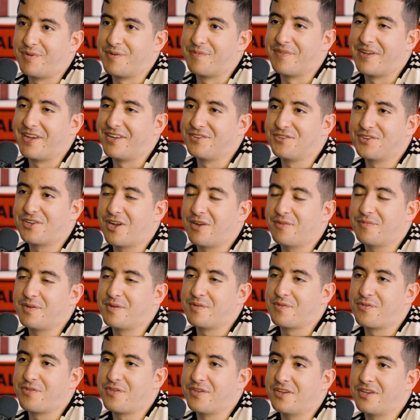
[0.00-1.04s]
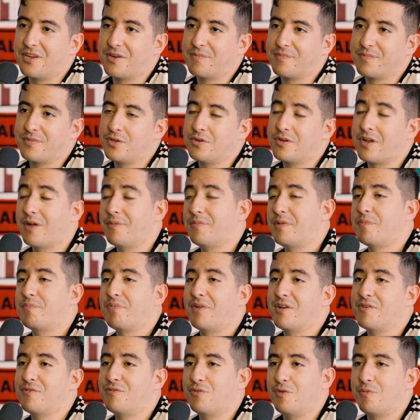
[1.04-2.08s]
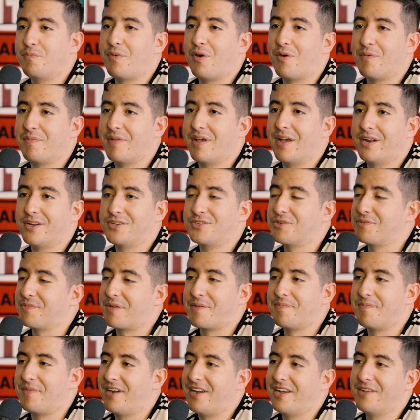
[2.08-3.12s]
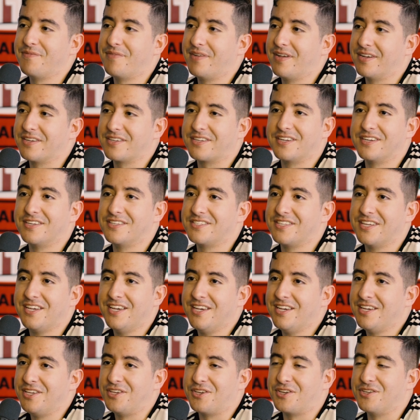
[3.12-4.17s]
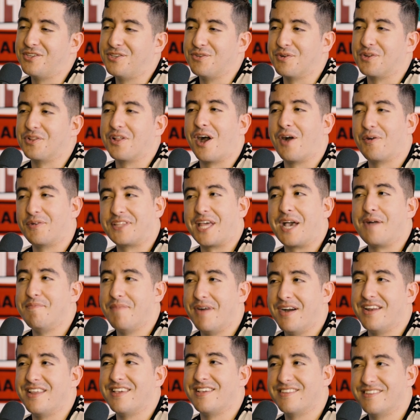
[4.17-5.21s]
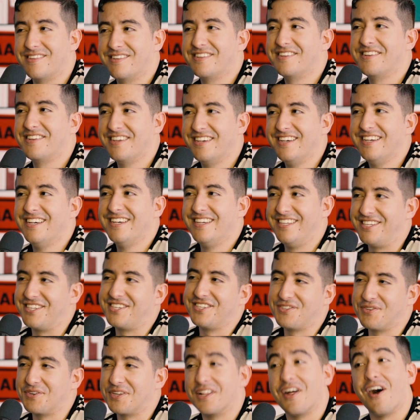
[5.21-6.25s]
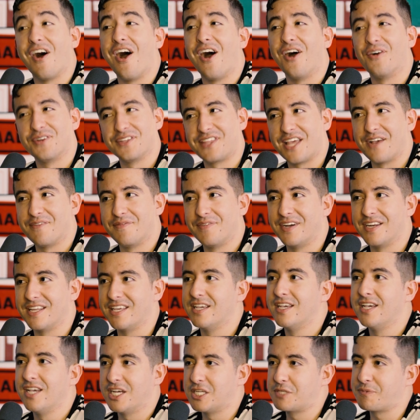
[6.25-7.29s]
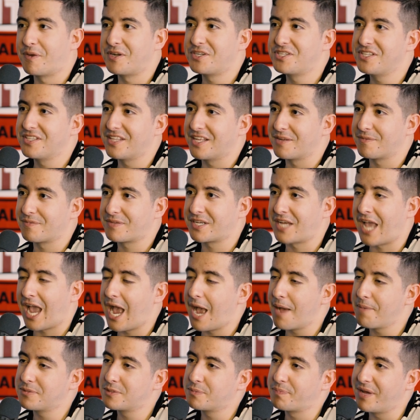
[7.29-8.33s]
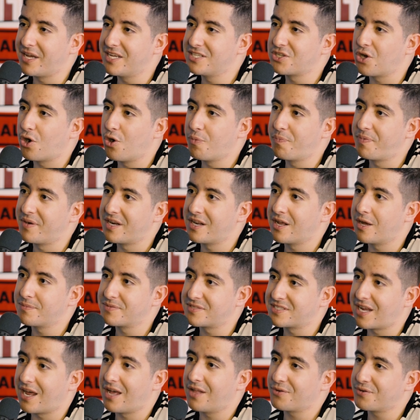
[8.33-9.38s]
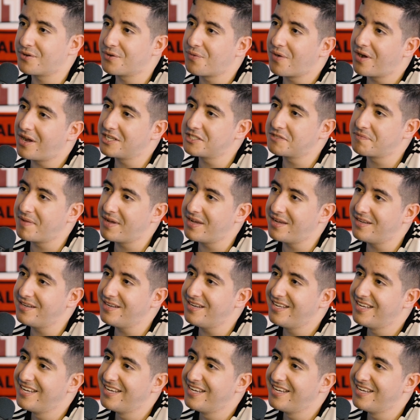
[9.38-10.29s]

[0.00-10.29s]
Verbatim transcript: But, man, you got me thinking you got me playing Football Manager in my mind, man, because you could do a lot with that money. You could do a lot with that money, especially that cap space opening up salary-wise, man.